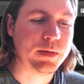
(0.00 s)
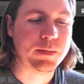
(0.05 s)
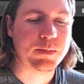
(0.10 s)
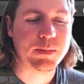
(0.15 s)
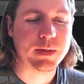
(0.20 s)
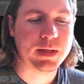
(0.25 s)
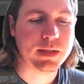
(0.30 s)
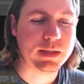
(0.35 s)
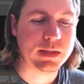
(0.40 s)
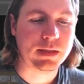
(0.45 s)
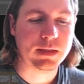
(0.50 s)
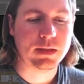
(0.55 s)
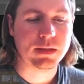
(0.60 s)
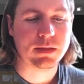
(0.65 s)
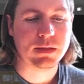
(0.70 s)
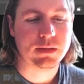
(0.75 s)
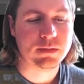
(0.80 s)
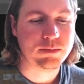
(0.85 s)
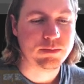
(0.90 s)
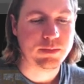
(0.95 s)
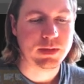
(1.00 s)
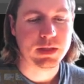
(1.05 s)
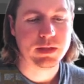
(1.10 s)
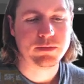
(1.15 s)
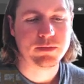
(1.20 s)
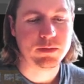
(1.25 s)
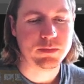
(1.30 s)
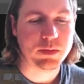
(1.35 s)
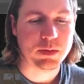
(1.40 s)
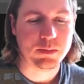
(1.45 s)
my buddy
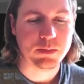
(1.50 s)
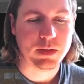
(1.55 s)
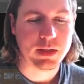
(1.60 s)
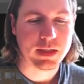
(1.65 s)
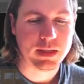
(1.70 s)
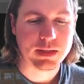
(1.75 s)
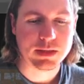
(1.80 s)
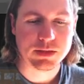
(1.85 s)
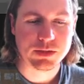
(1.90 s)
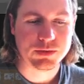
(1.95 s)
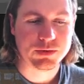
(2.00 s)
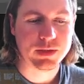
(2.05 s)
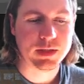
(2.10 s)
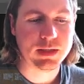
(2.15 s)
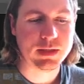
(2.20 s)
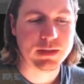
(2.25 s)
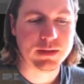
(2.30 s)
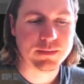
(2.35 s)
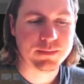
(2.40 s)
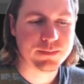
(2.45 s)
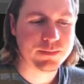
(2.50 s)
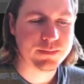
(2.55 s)
back from a bikers rally.